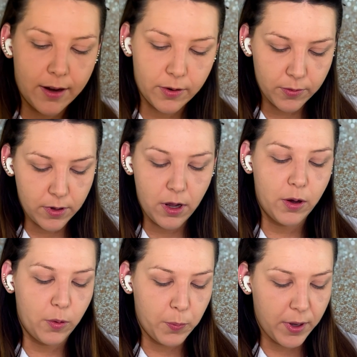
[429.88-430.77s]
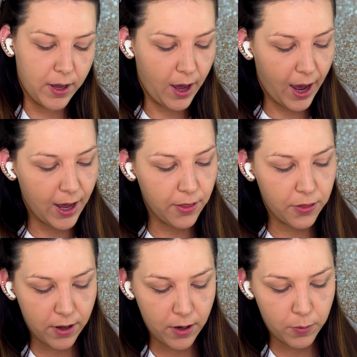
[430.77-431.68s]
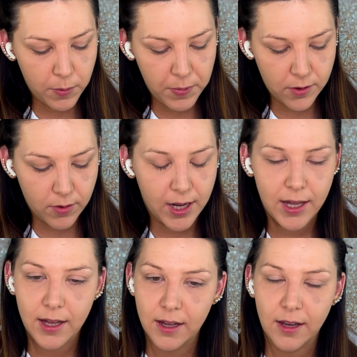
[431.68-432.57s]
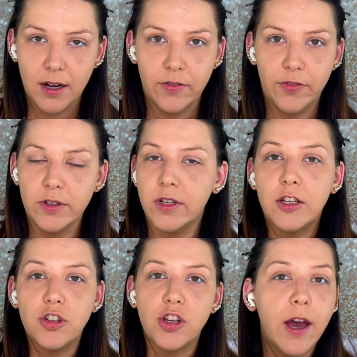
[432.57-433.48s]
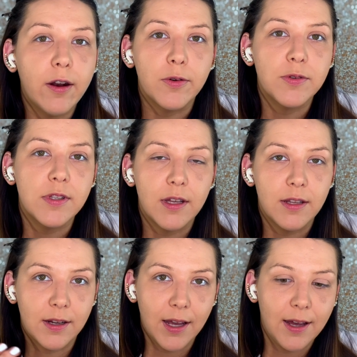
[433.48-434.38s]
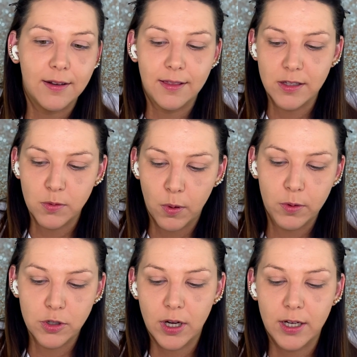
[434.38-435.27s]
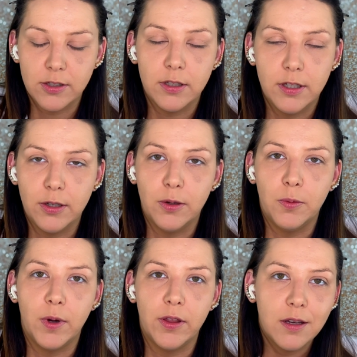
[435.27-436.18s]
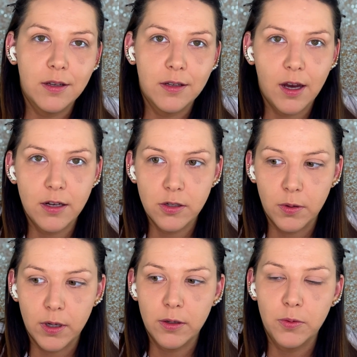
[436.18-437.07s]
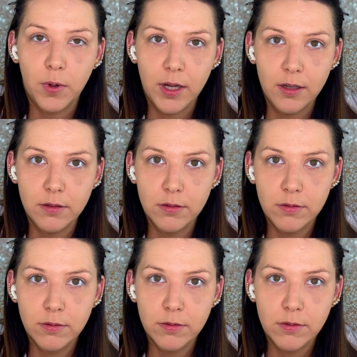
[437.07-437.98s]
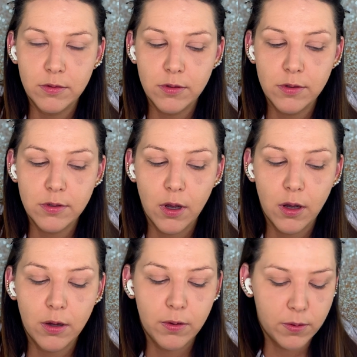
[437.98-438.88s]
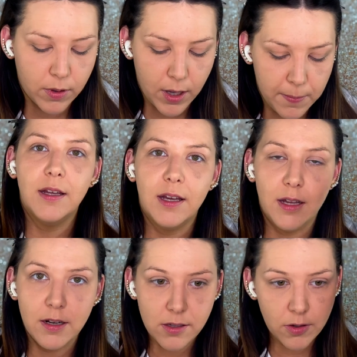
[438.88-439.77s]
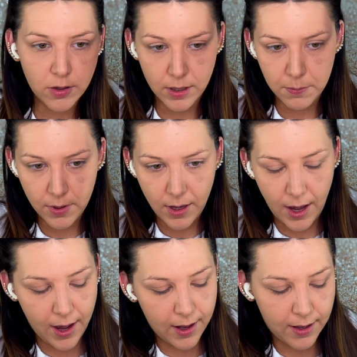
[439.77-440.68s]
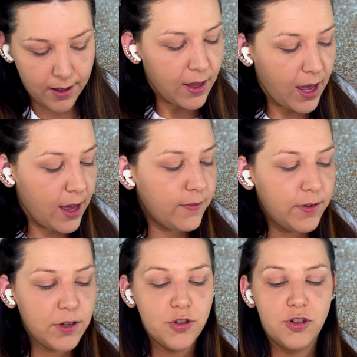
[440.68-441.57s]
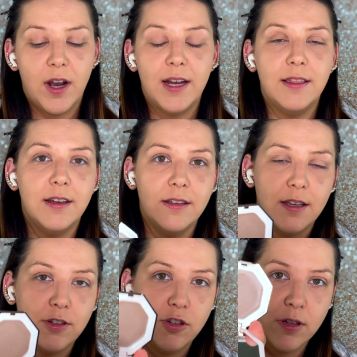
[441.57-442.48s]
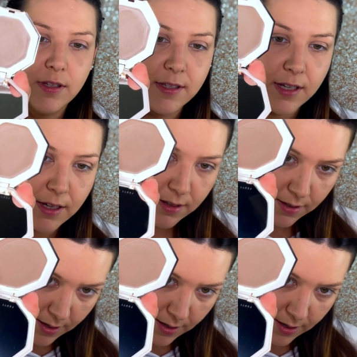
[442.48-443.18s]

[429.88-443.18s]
don't know, but I thought it would be great. It kind of looked like shadows, and again, that's what we're trying to do with contour, right? So, okay. It is a cream. I have tried this, as you can see,